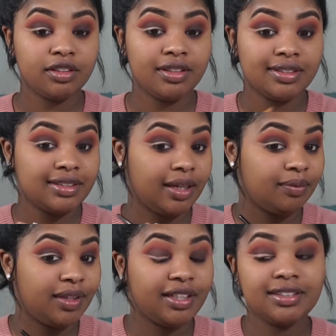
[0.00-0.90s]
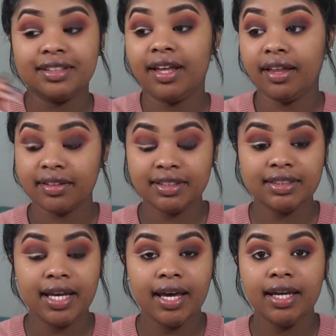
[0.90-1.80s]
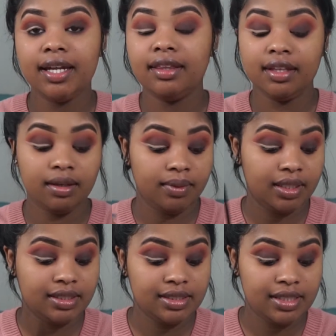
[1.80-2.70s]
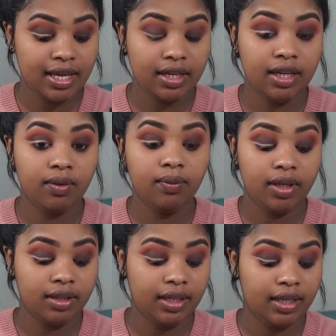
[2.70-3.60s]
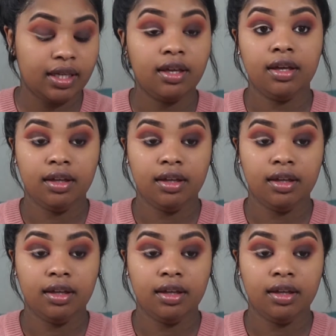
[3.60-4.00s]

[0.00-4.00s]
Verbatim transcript: do the same thing to the other side and then I'm going to set it with like